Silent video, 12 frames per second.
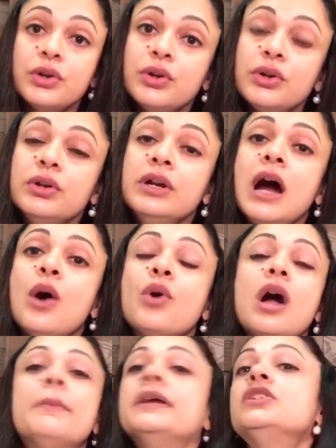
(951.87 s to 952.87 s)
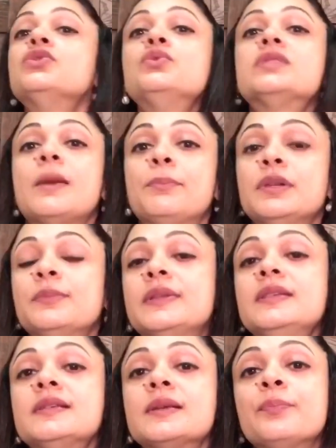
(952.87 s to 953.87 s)
Now, coming to
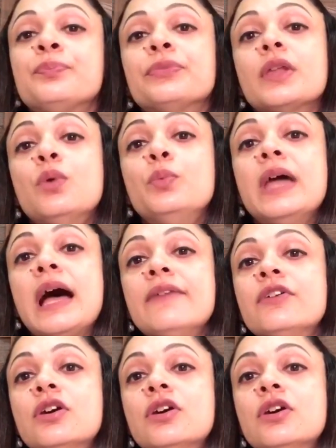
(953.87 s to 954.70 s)
supplements, we have